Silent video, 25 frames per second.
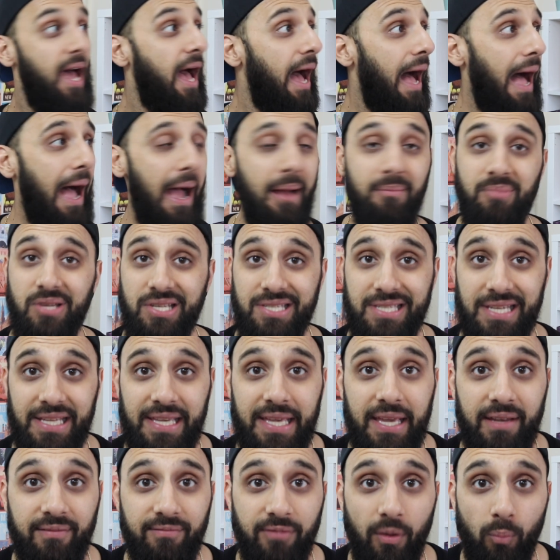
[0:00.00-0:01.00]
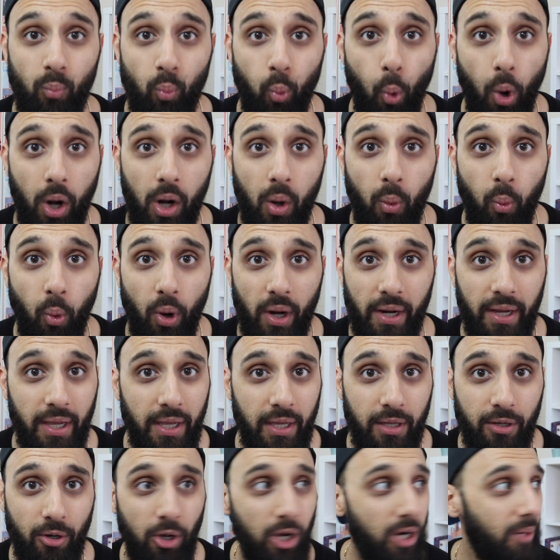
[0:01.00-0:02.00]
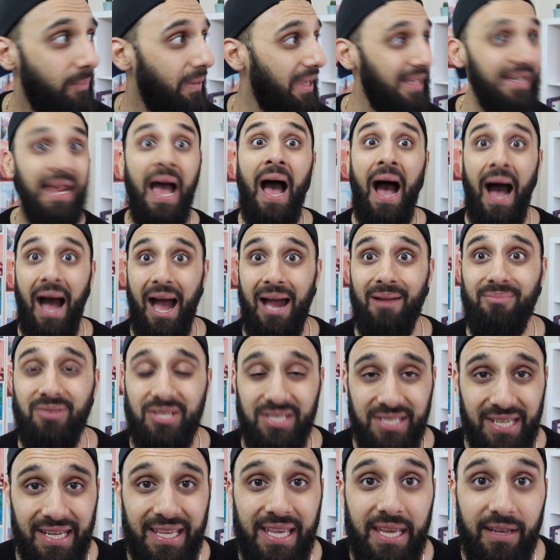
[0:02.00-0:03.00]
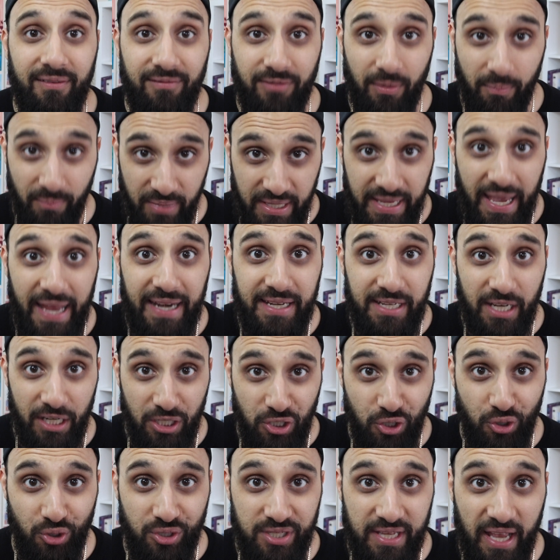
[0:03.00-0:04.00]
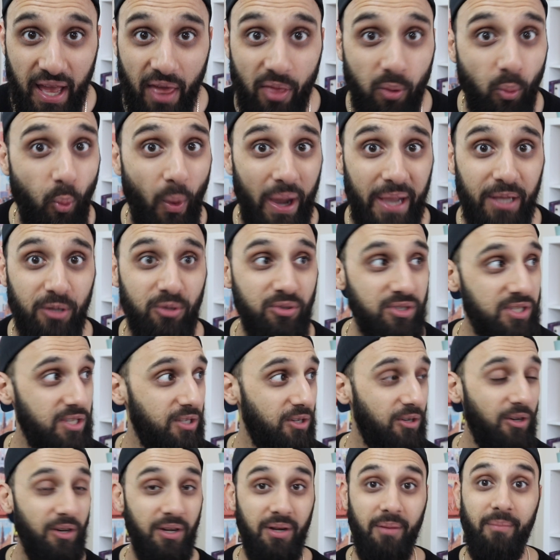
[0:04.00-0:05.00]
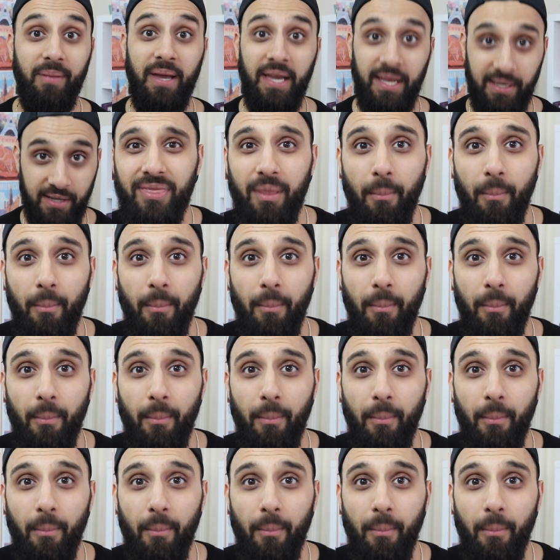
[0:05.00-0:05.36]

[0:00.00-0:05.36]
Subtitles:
I'm just a kid from Wagga Wagga, you know what I mean? I'm just a kid from Yenda, New South Wales, you know what I mean?